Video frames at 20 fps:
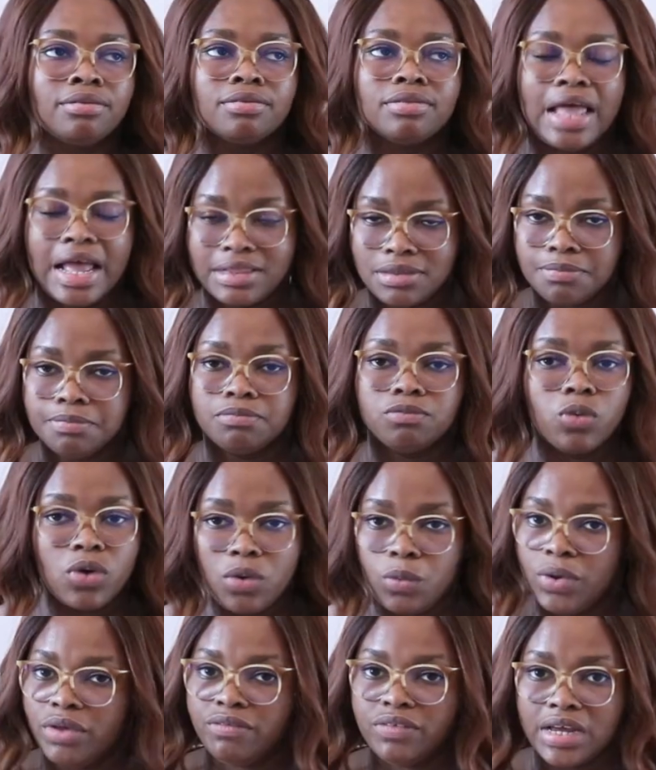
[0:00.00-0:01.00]
that's
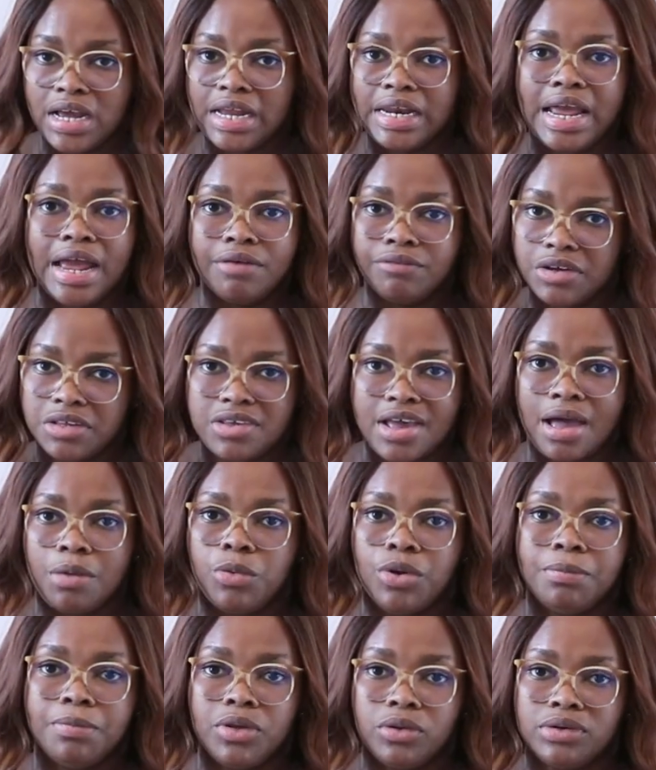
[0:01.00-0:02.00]
what we've done every time
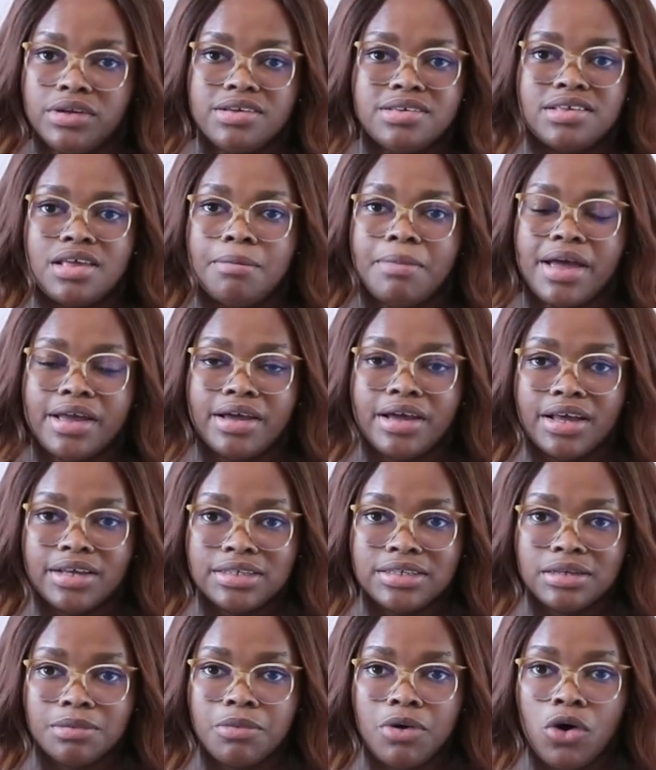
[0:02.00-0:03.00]
we built a
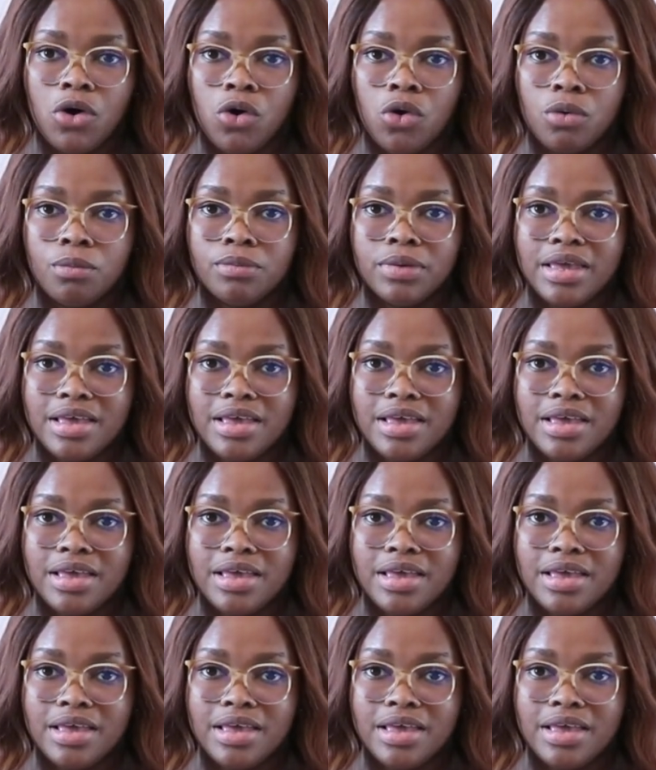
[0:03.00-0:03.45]
semi-custom home,